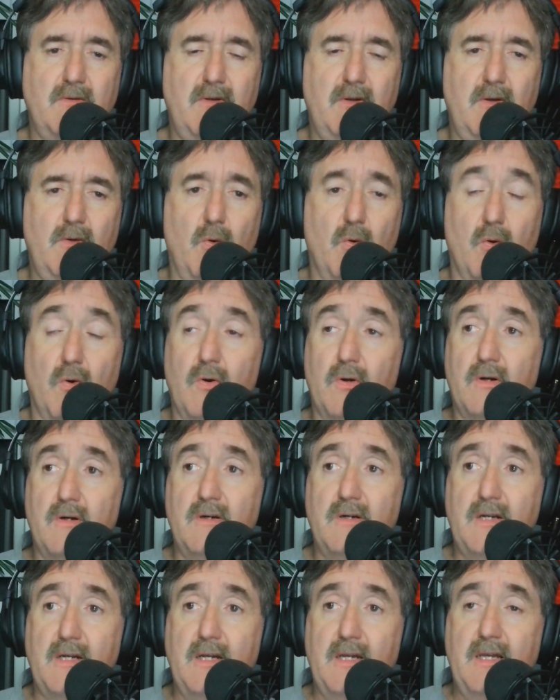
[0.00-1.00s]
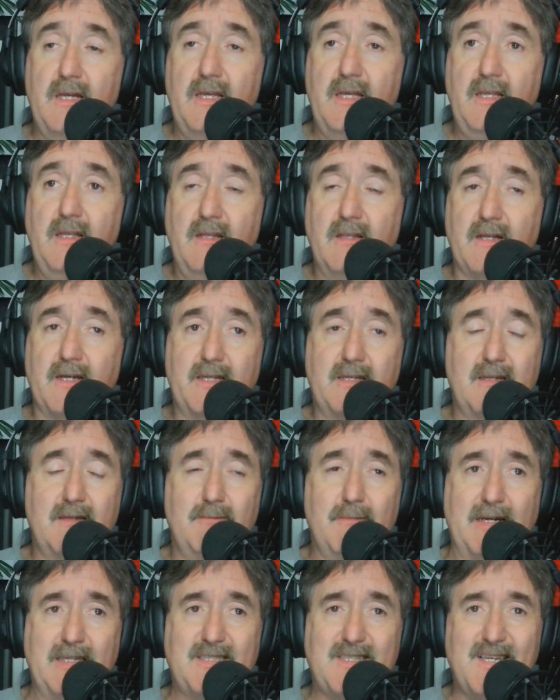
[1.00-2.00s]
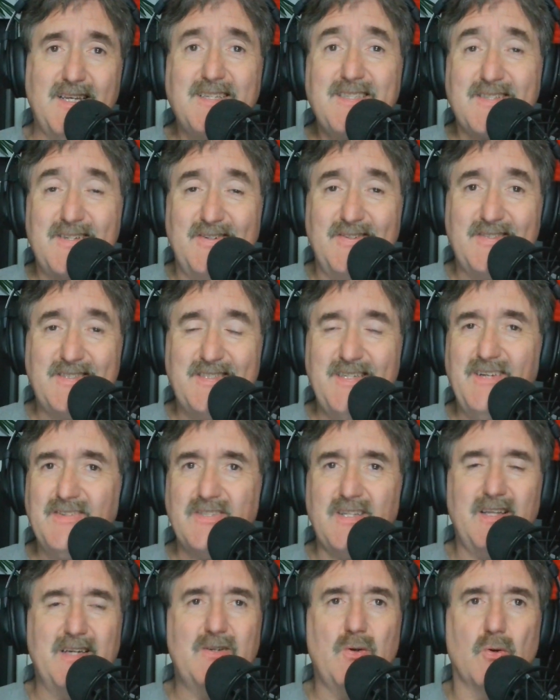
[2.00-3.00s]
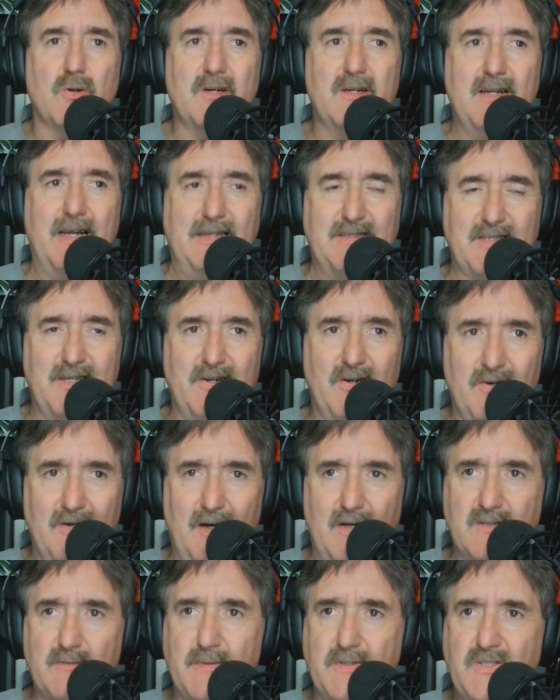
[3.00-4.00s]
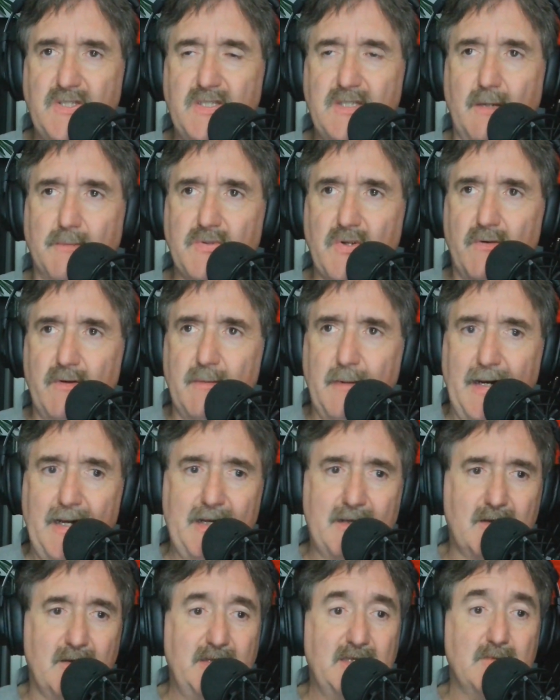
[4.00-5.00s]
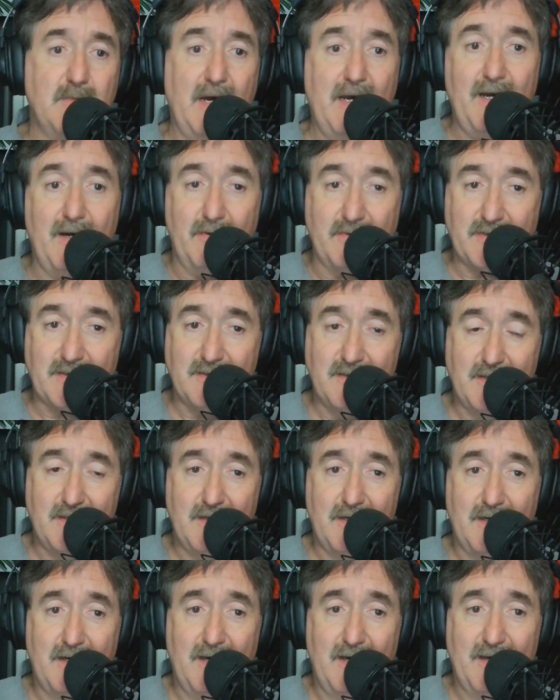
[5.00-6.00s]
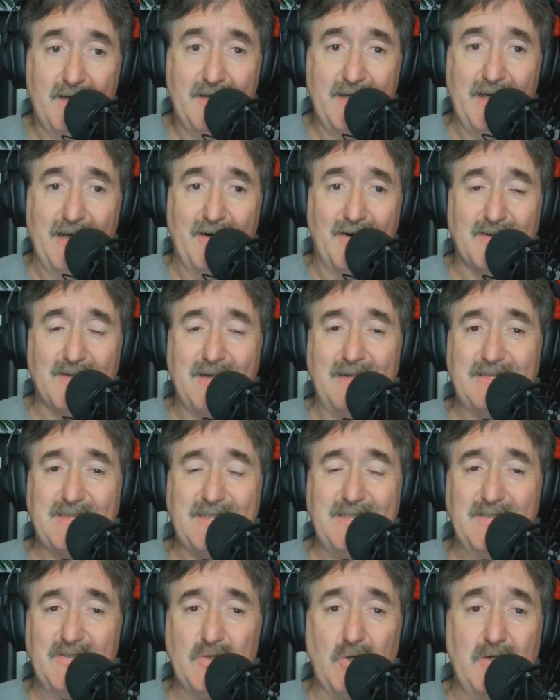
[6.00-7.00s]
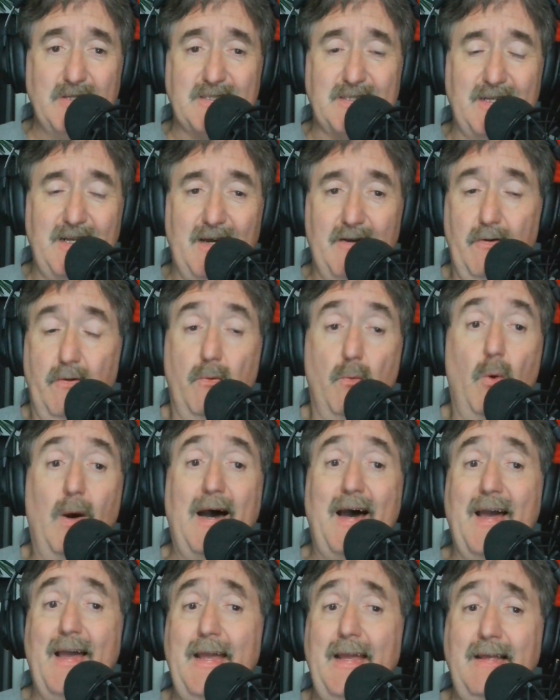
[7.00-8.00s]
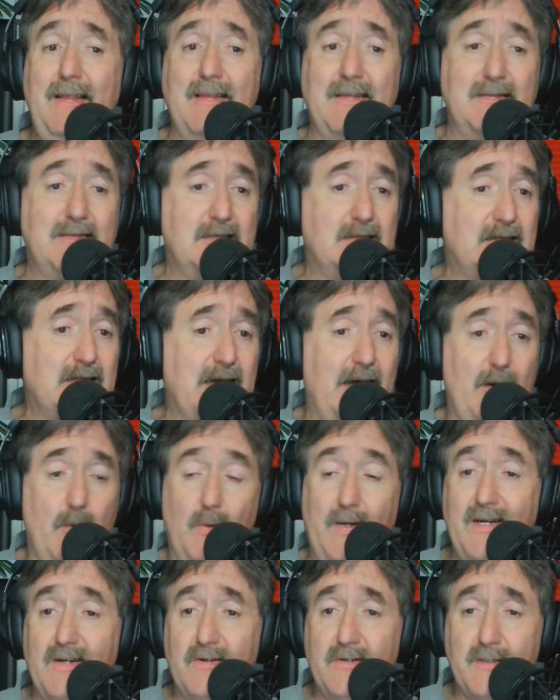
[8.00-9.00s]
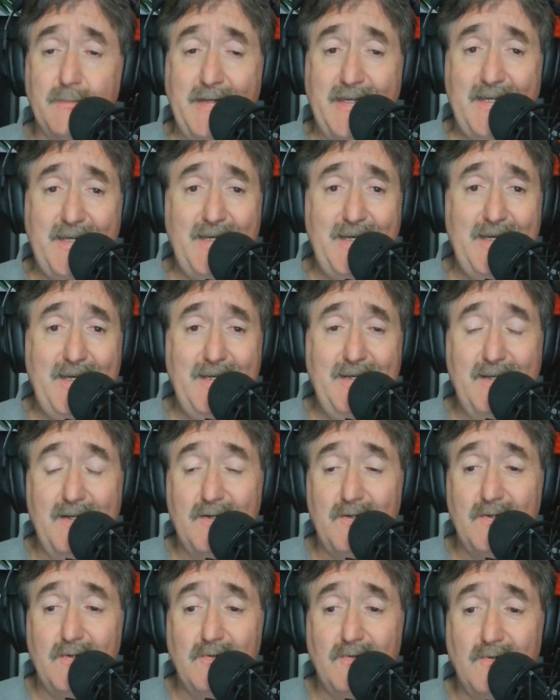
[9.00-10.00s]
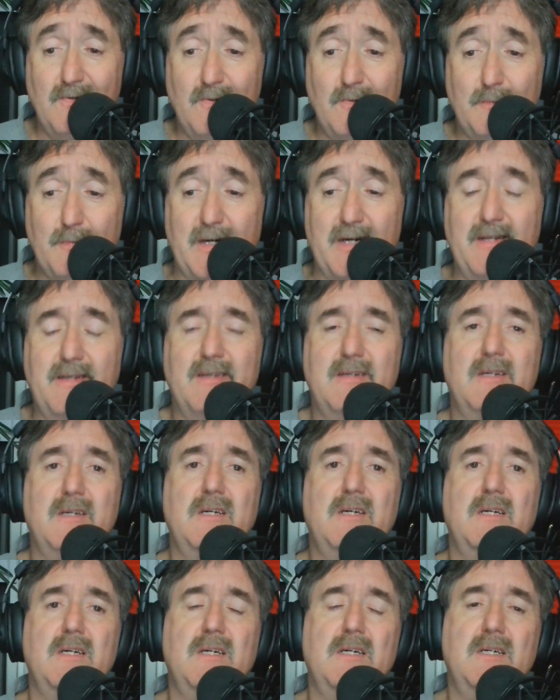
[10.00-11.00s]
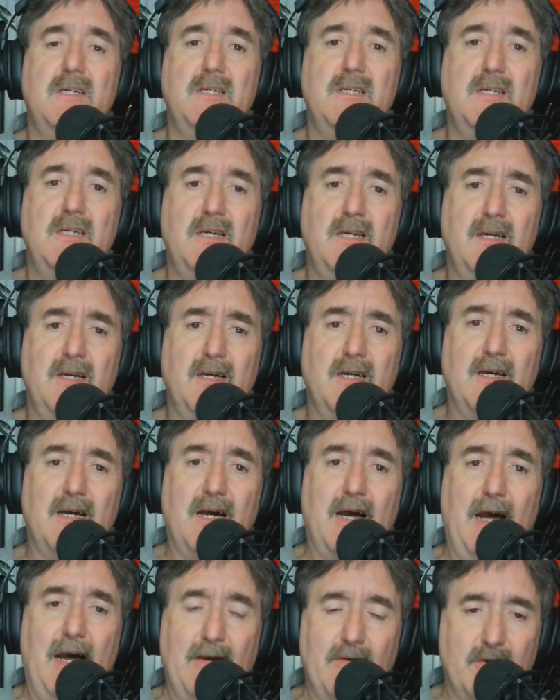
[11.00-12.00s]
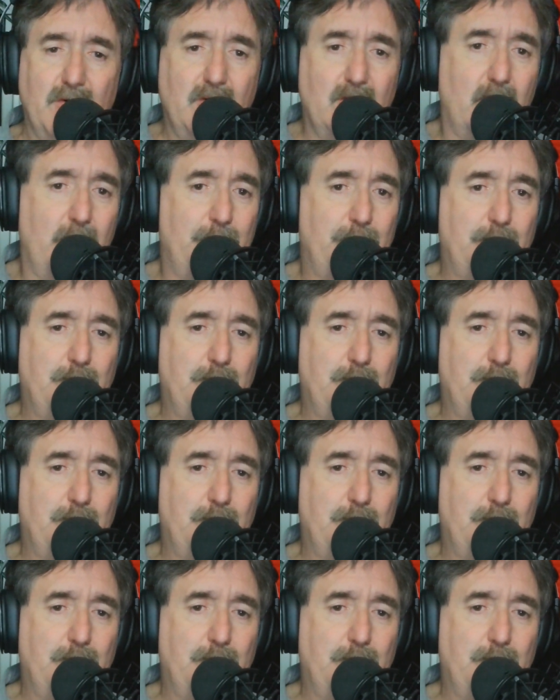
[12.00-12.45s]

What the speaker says: or like my sister, she doesn't like organizing her house, but she comes over to mine and cleans my house. She enjoys it. I don't know why. That's kind of weird to me, but I don't know.